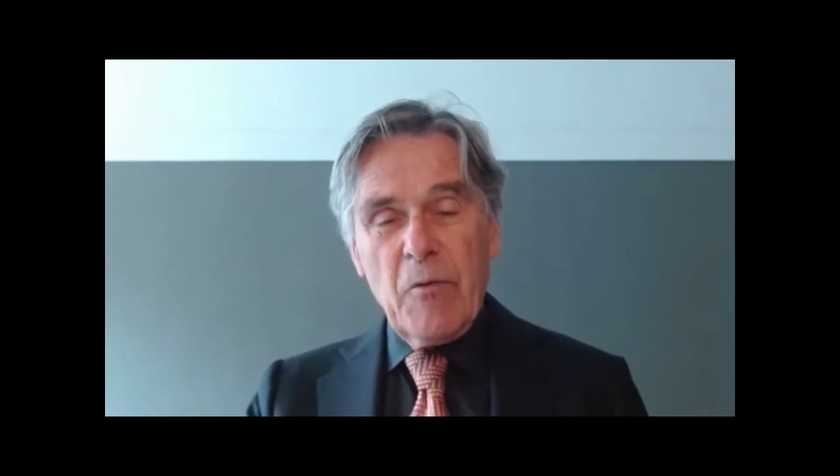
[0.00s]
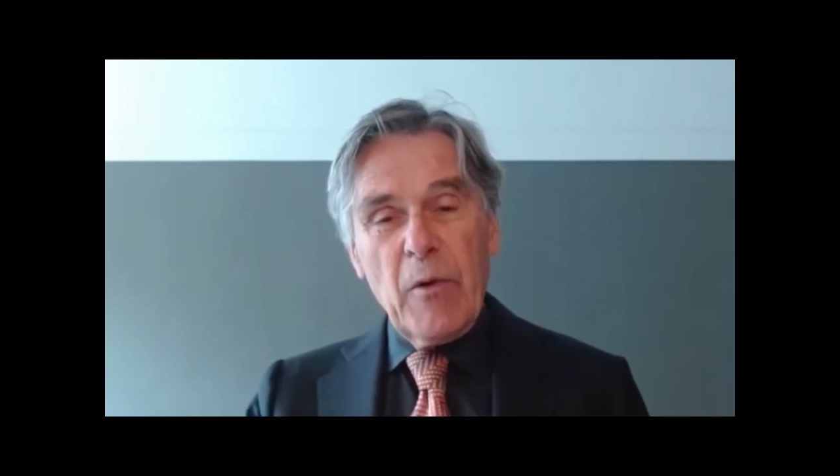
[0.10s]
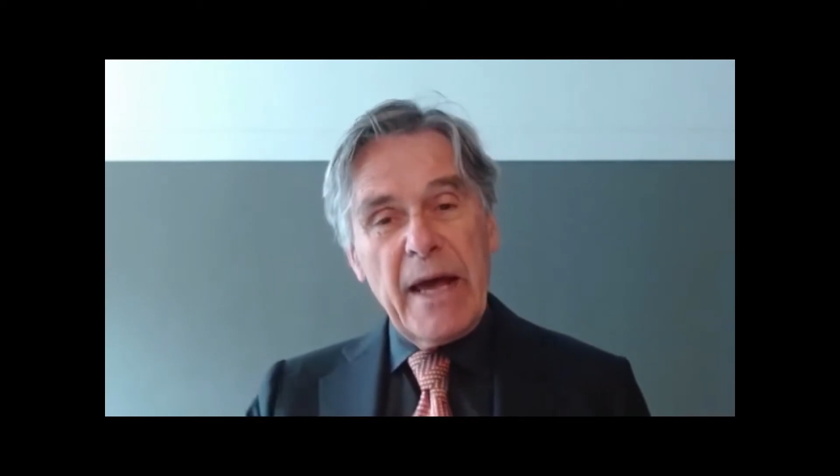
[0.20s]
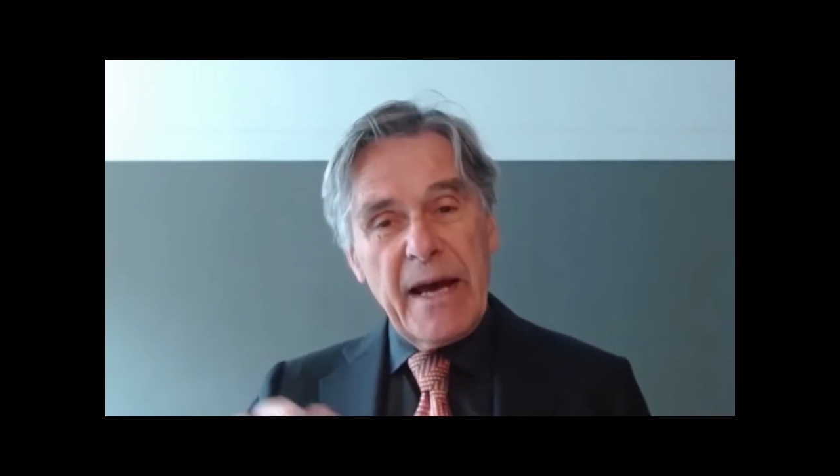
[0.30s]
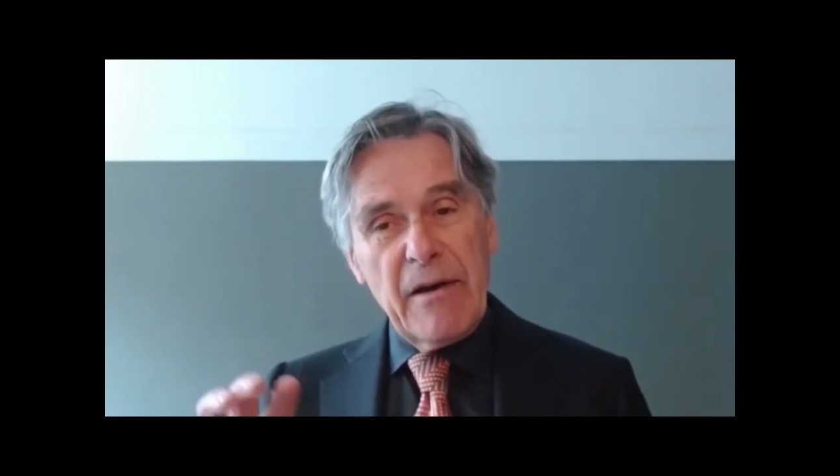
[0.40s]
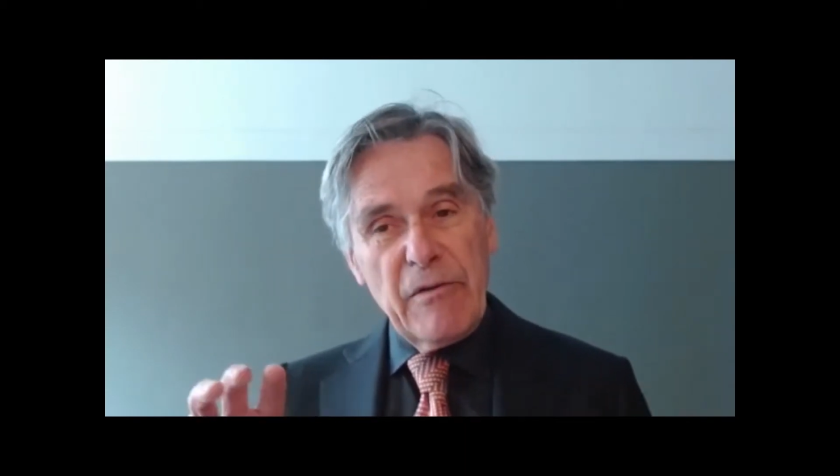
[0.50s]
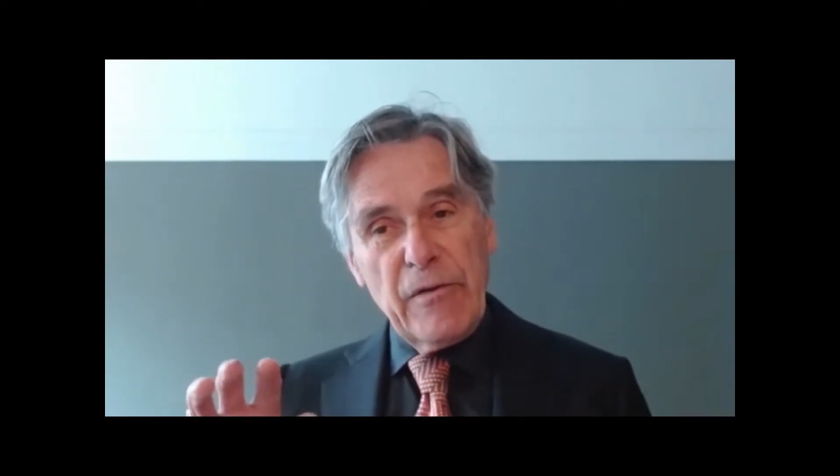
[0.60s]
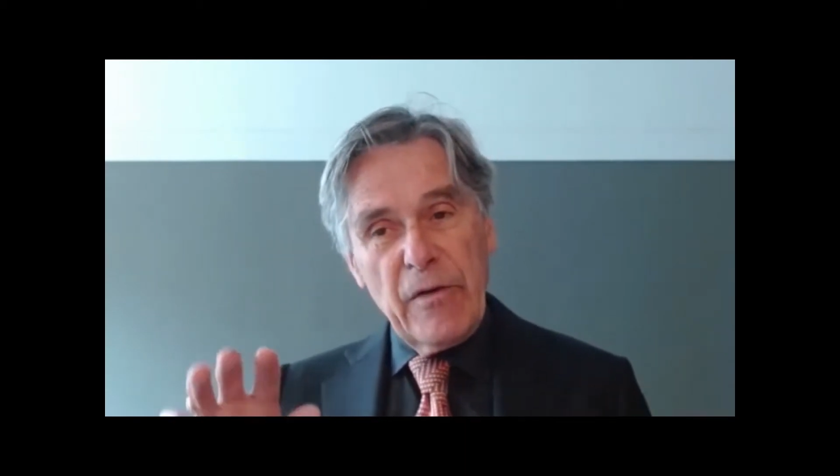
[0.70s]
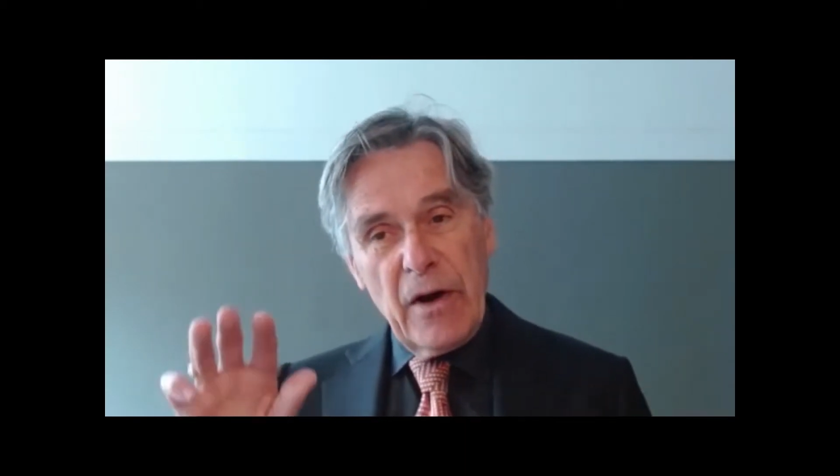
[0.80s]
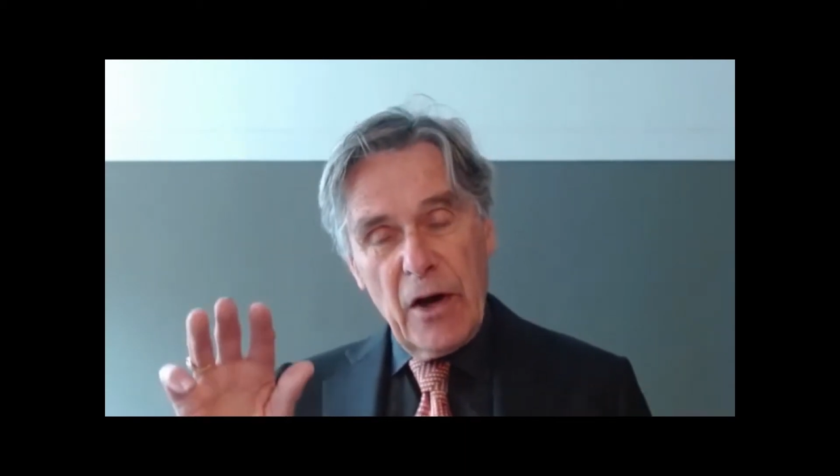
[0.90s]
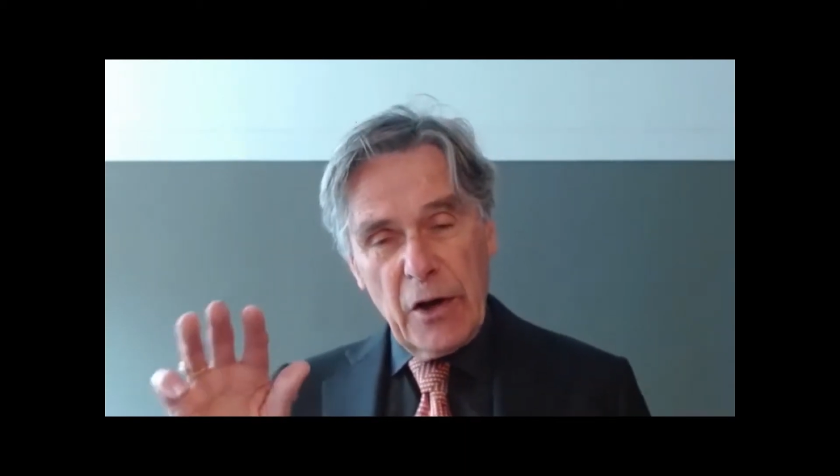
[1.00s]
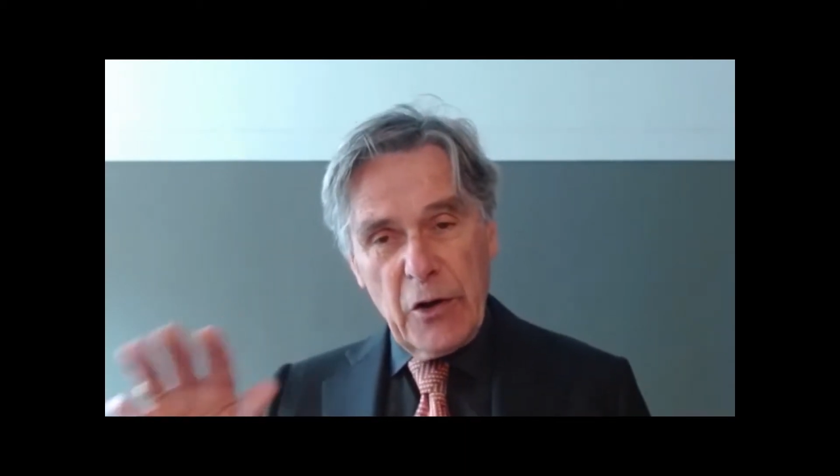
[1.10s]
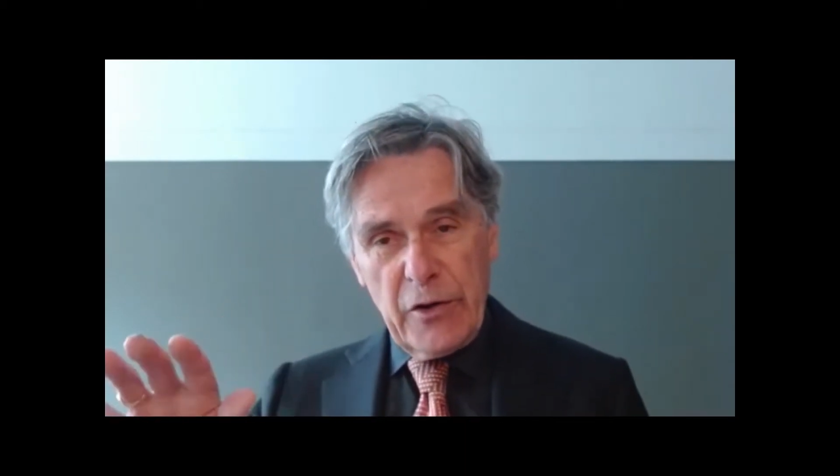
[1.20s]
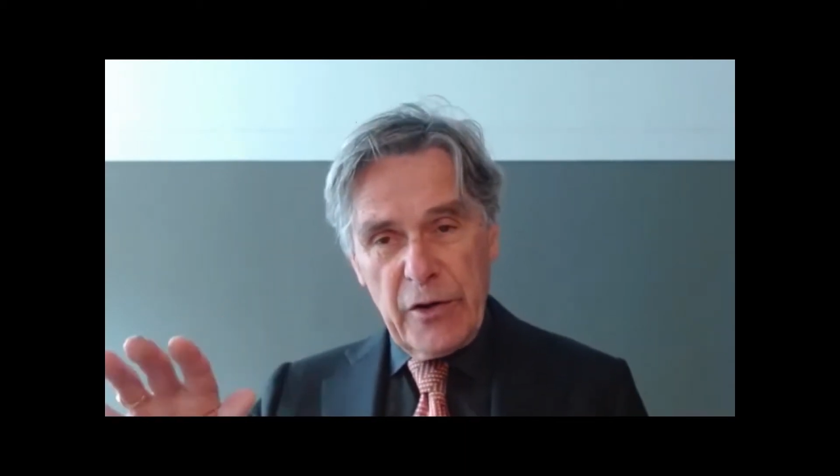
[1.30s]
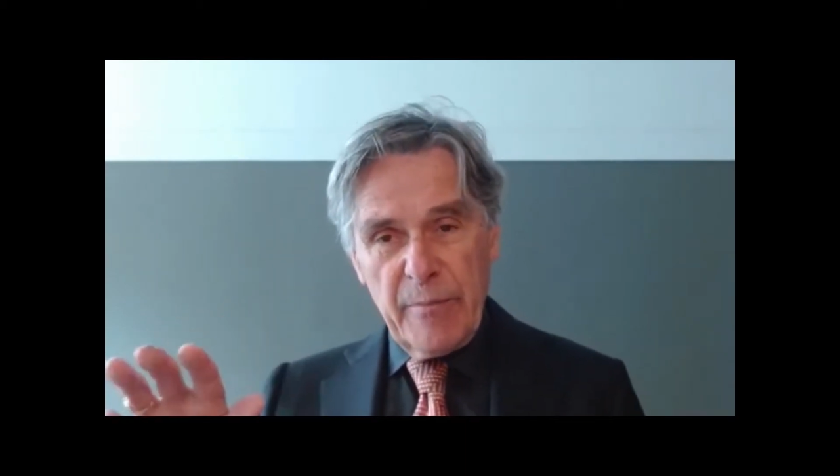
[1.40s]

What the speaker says: we have a good